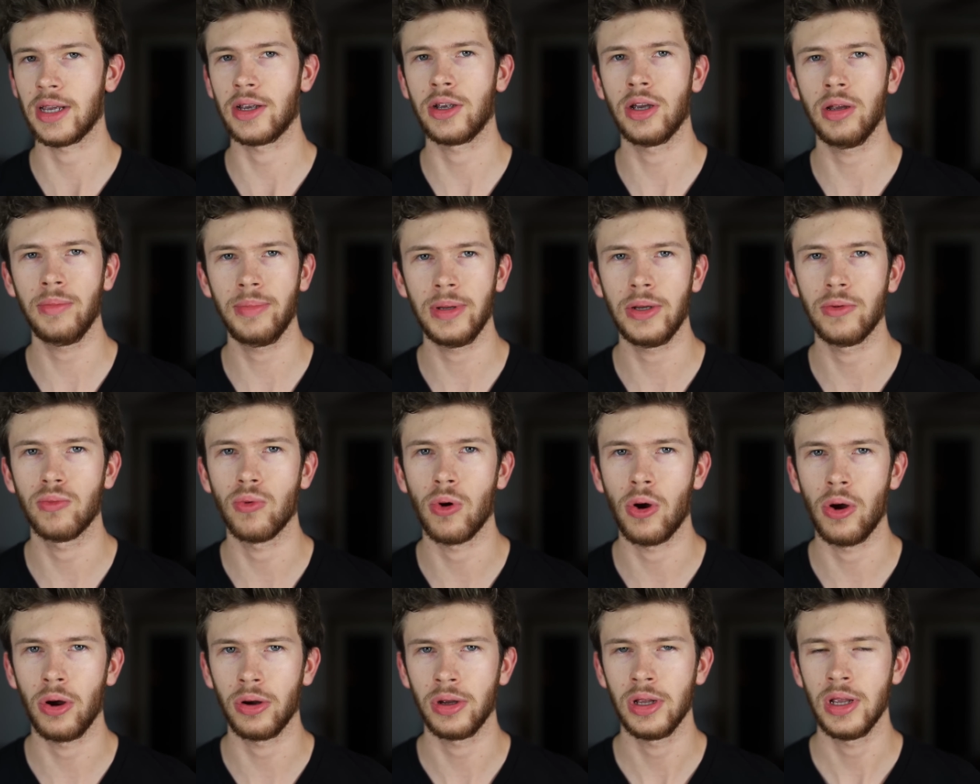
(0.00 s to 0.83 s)
I could be
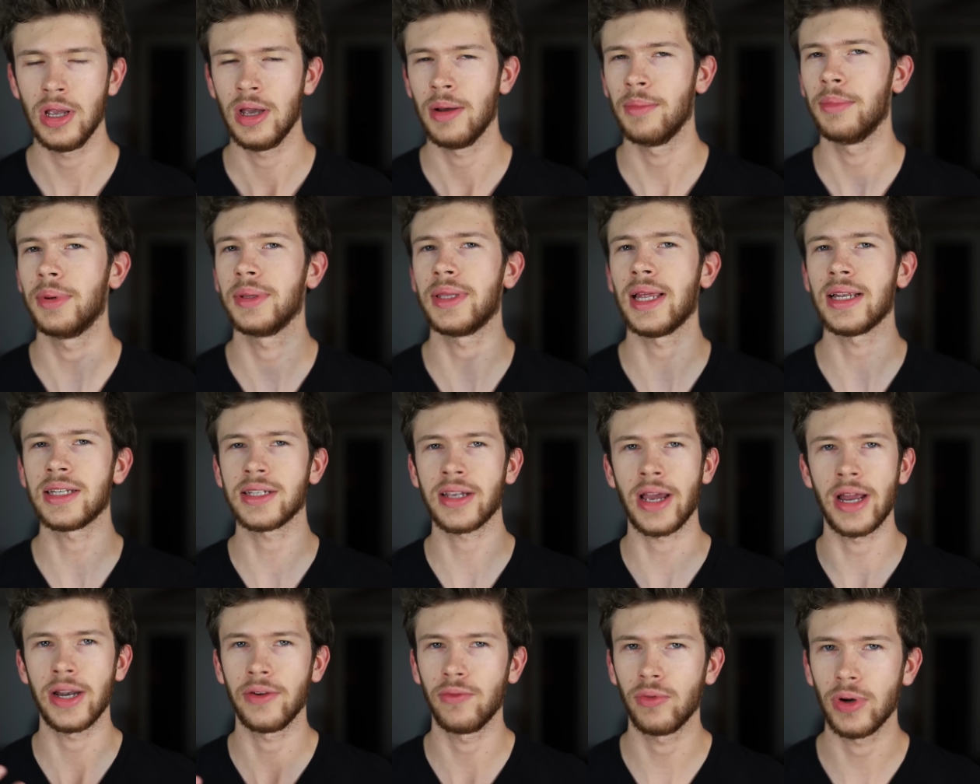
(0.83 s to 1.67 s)
wrong, but
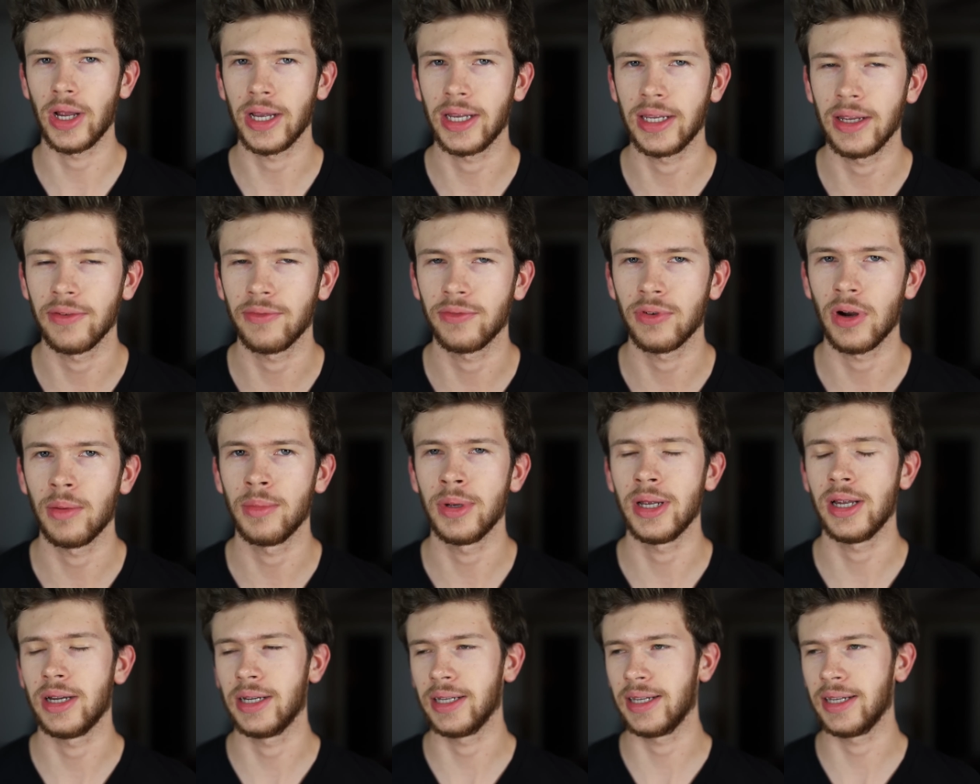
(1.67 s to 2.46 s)
that's kind of what I get from it.